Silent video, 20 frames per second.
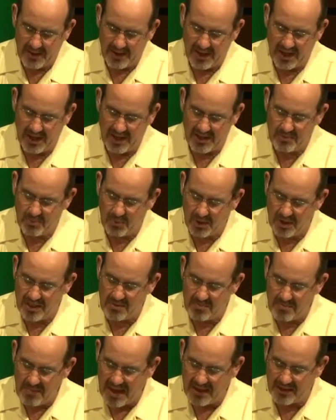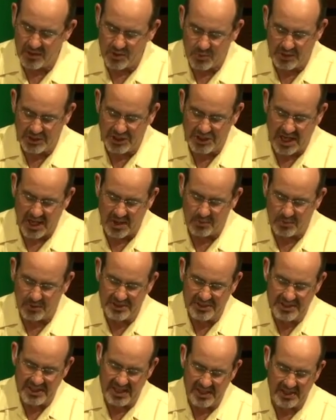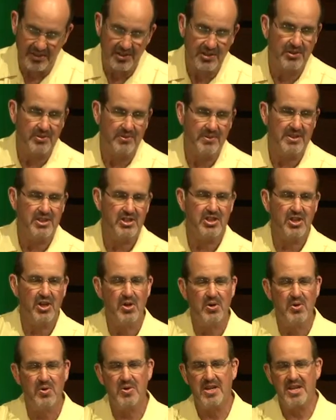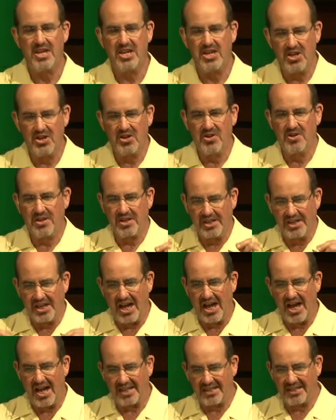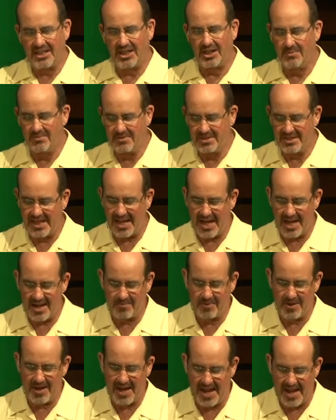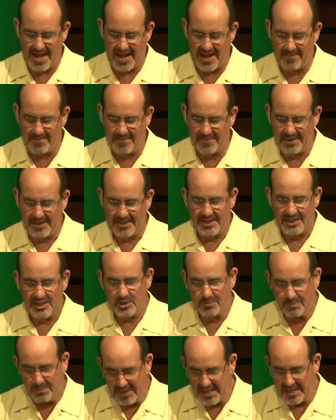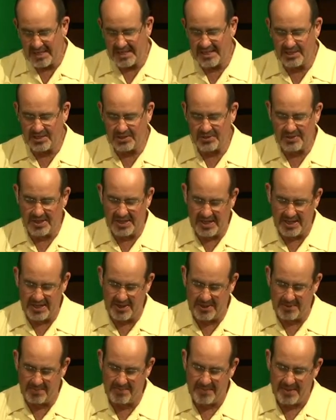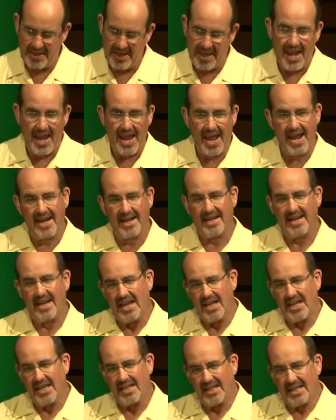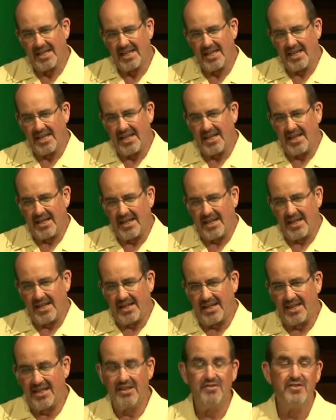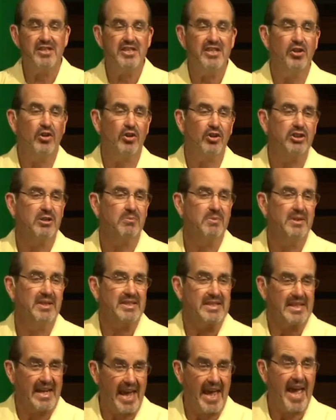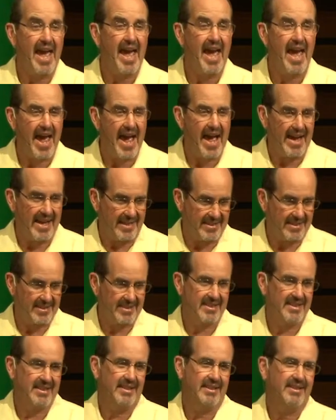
on one of the mountains which I will tell you. And so here God comes to Abraham, speaking to him, and gives the ultimate ask.